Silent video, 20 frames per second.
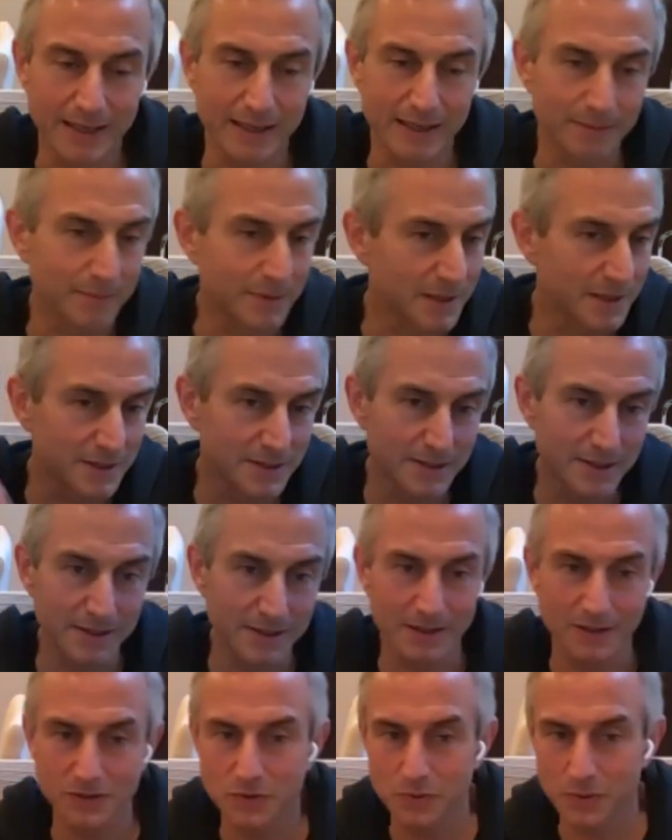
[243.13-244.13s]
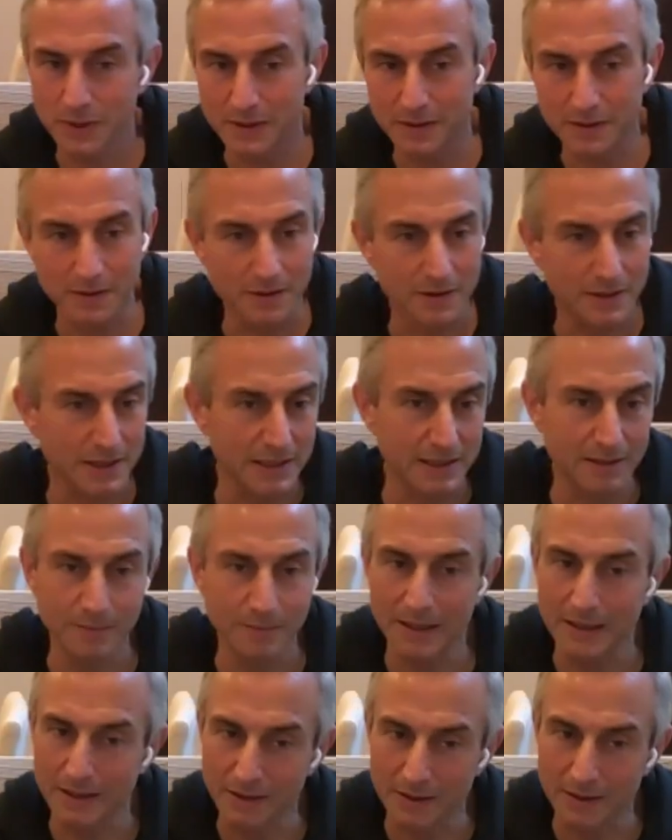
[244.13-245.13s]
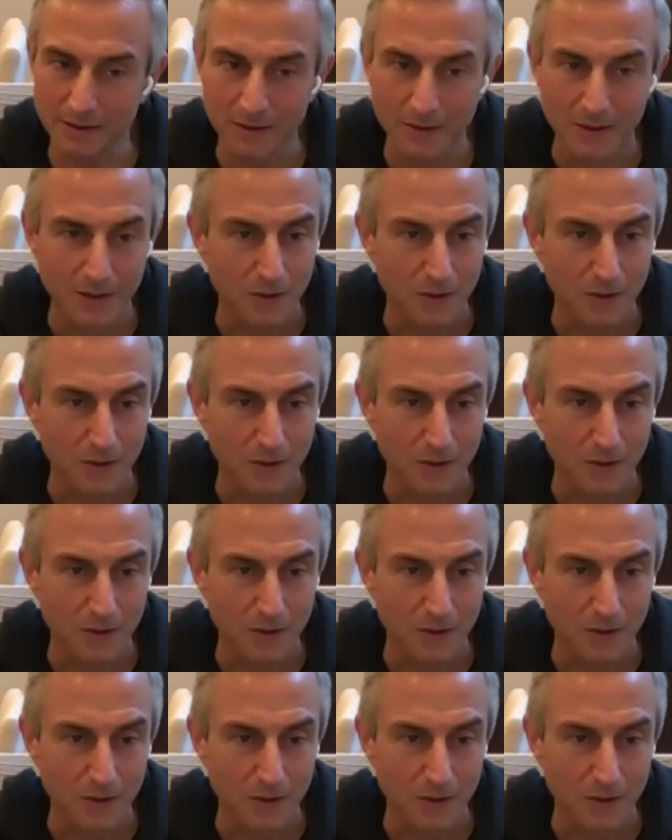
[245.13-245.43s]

I'm going to see it on Twitter, email,